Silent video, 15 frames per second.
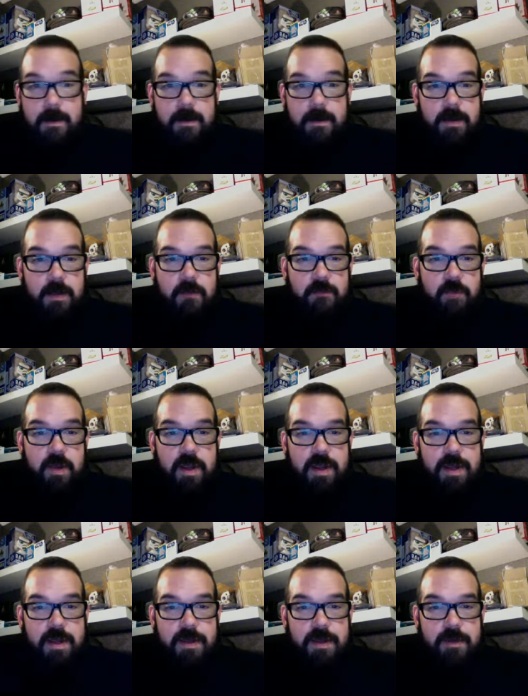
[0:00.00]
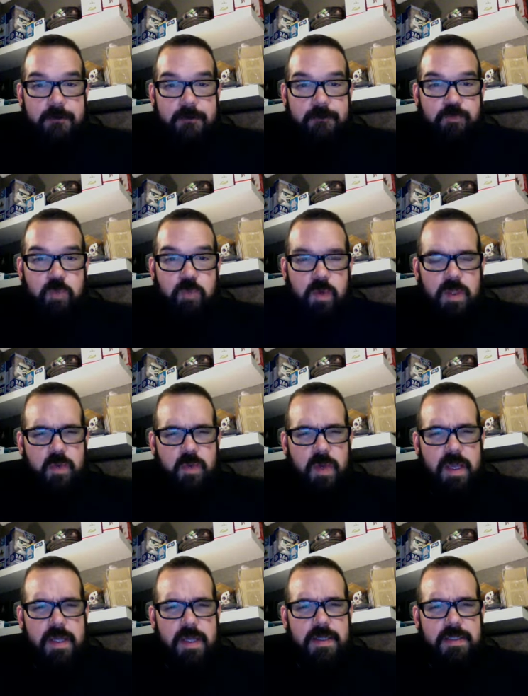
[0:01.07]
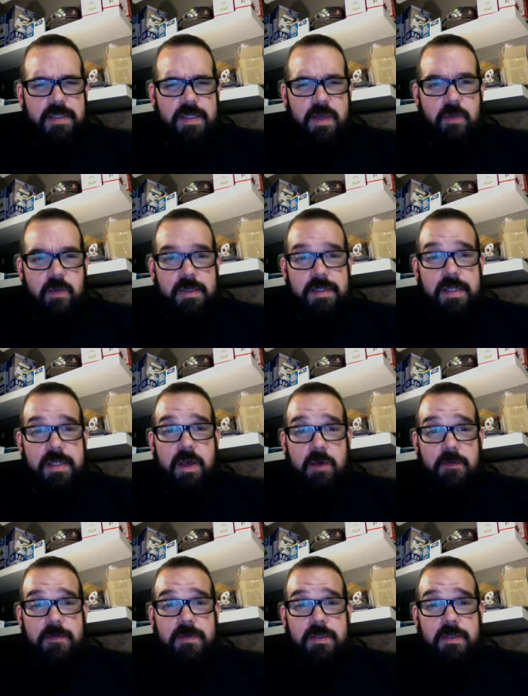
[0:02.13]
this Friday or this weekend is the Obesity Helps